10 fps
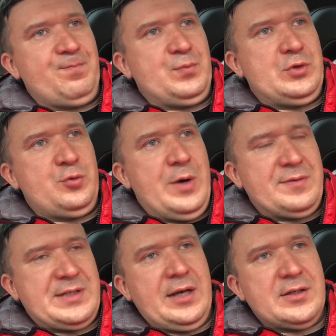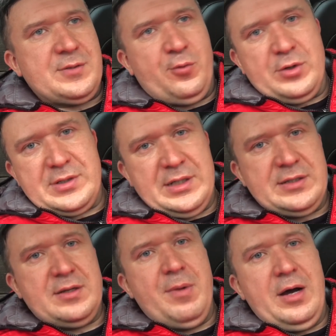12 seconds for
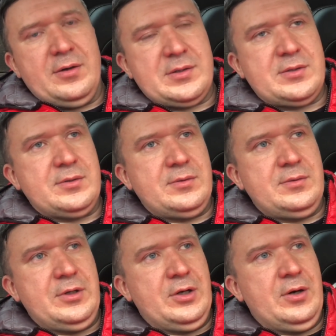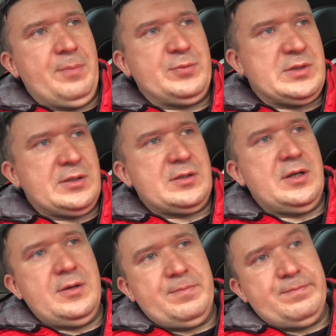60 miles, you know, up to
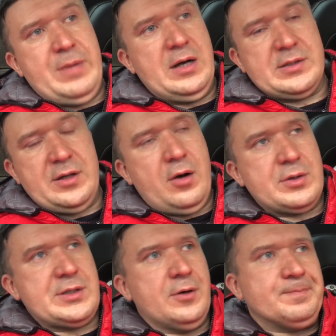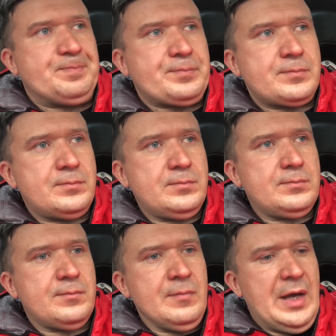60 miles an hour. So
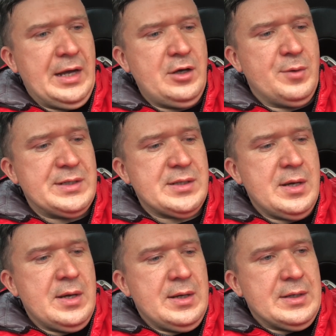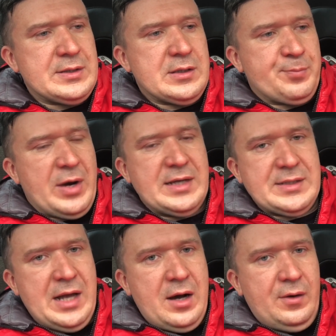anyways,
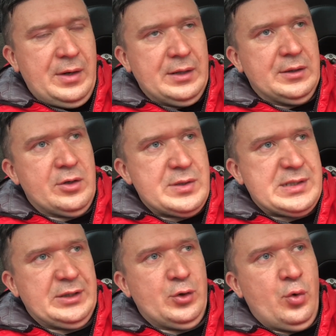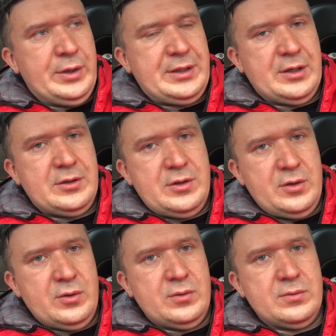surprising how a little solenoid can
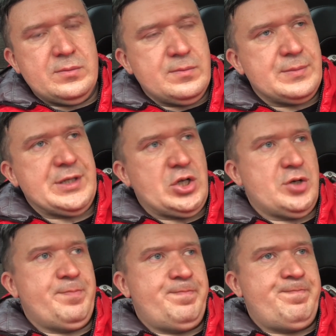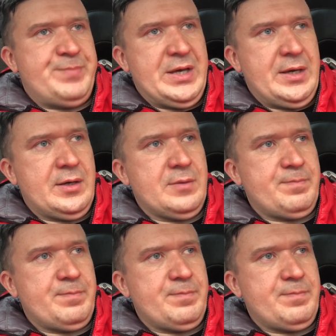do such a big